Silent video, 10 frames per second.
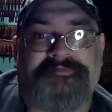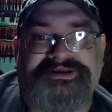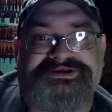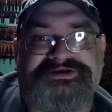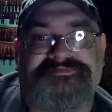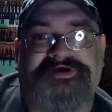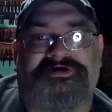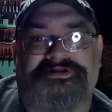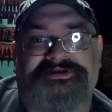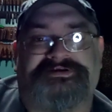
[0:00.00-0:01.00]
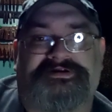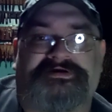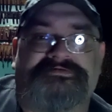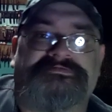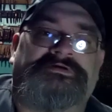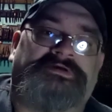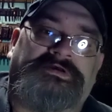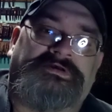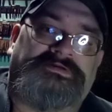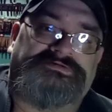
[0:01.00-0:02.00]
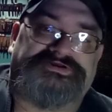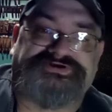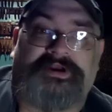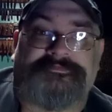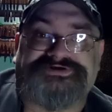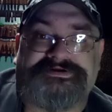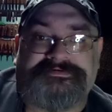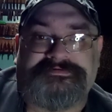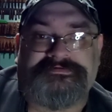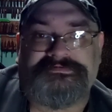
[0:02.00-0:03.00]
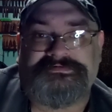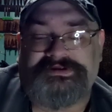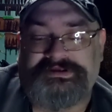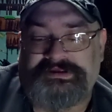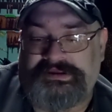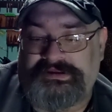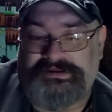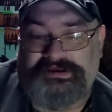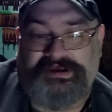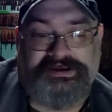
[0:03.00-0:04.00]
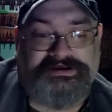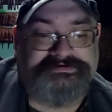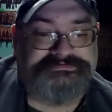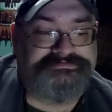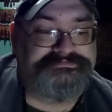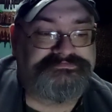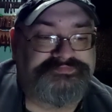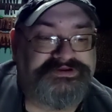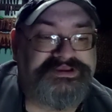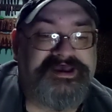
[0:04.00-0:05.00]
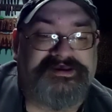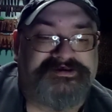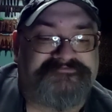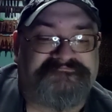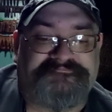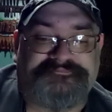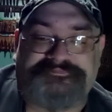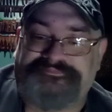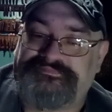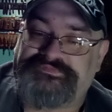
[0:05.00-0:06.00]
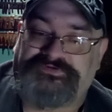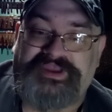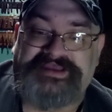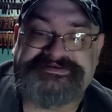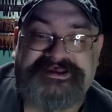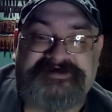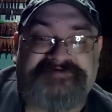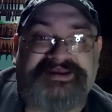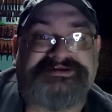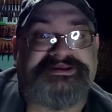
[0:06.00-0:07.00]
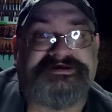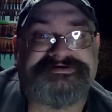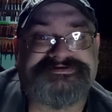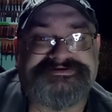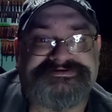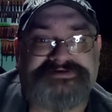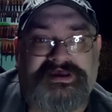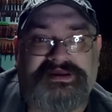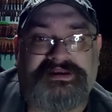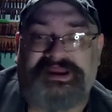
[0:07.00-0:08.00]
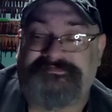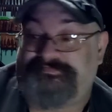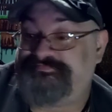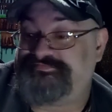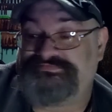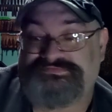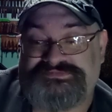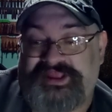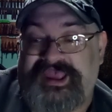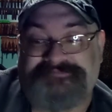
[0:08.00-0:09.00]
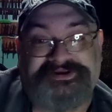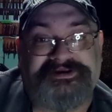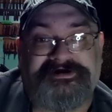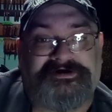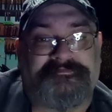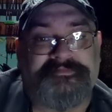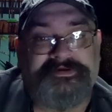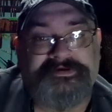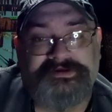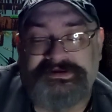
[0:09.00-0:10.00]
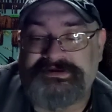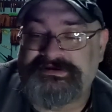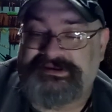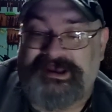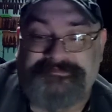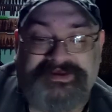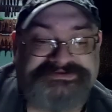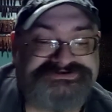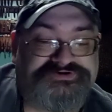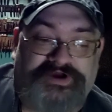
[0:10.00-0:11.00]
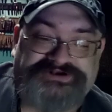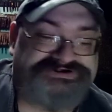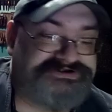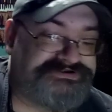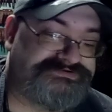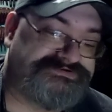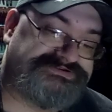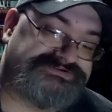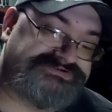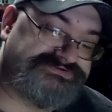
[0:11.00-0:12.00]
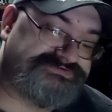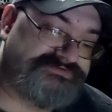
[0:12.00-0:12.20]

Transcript: my email in the description. But yeah, if you guys have ideas, I'd be happy to hear them. Comments, questions,